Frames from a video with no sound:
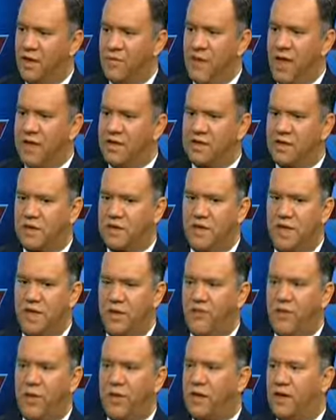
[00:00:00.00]
basically,
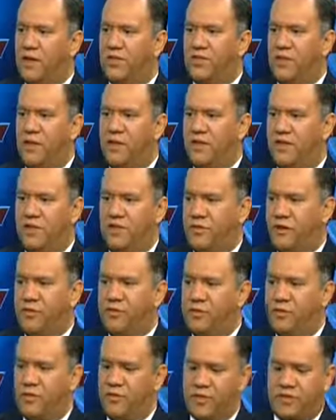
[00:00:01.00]
and it becomes
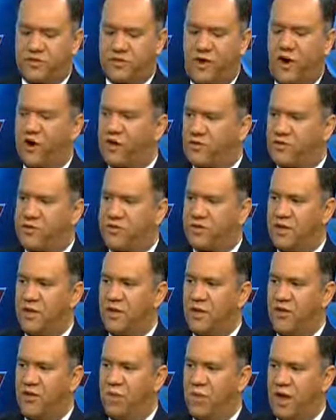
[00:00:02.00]
the targets are
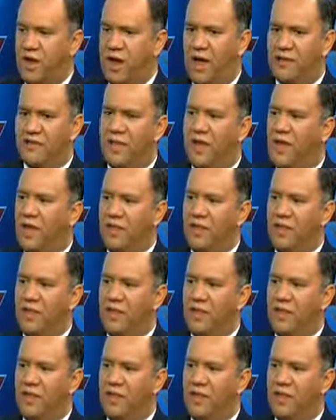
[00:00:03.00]
dehumanized.